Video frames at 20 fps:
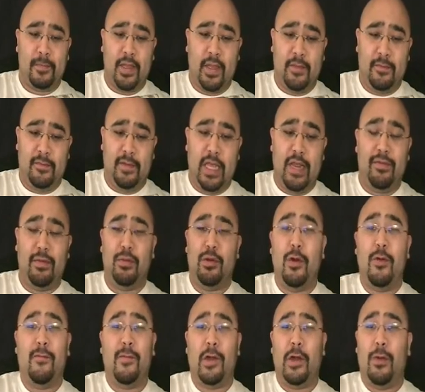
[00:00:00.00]
Flavor
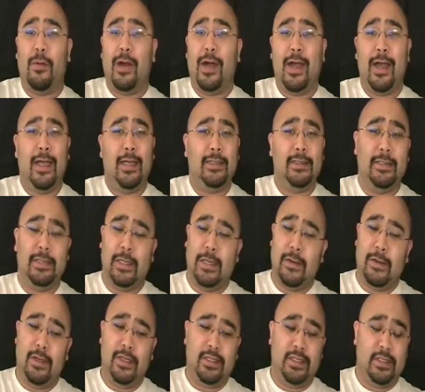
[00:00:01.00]
profile wise,
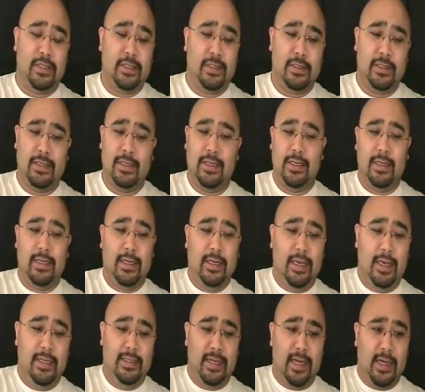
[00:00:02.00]

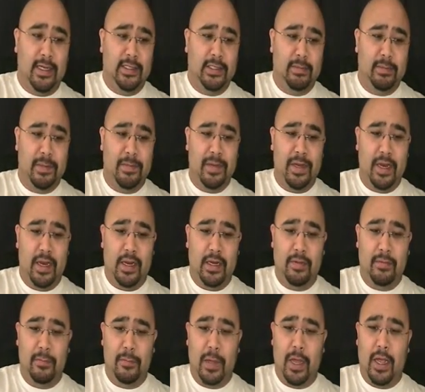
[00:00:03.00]
it's awesome. I
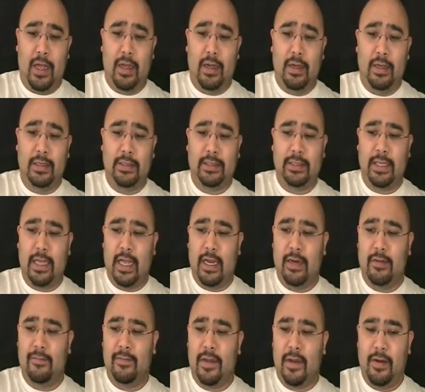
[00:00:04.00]
mean, while it's
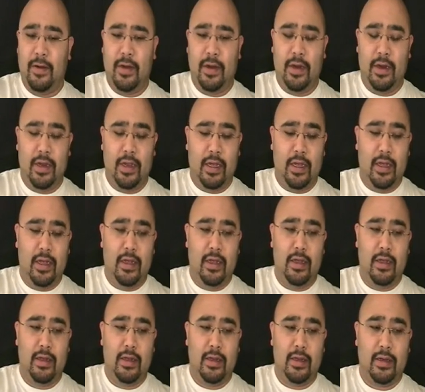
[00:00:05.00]
not a very
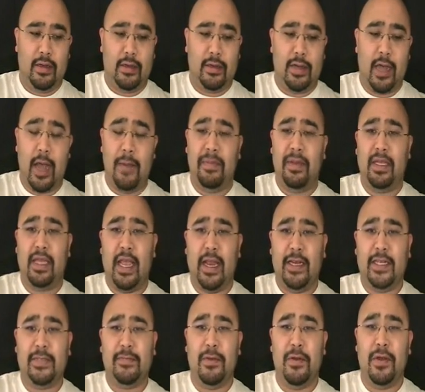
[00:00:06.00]

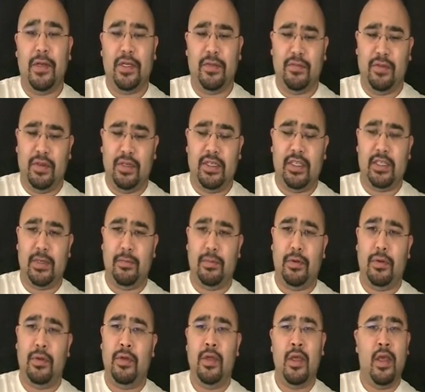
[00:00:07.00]
complicated smoke, it's really
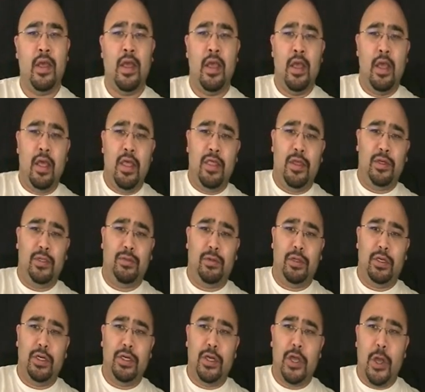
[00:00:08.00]
simple. There's
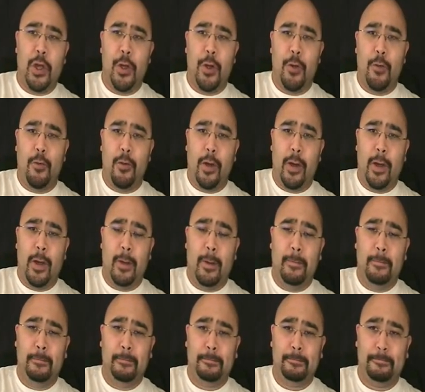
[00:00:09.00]
really
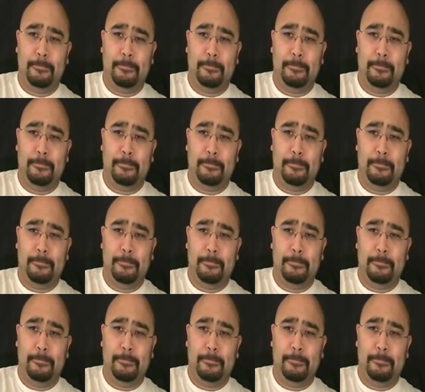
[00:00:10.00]
no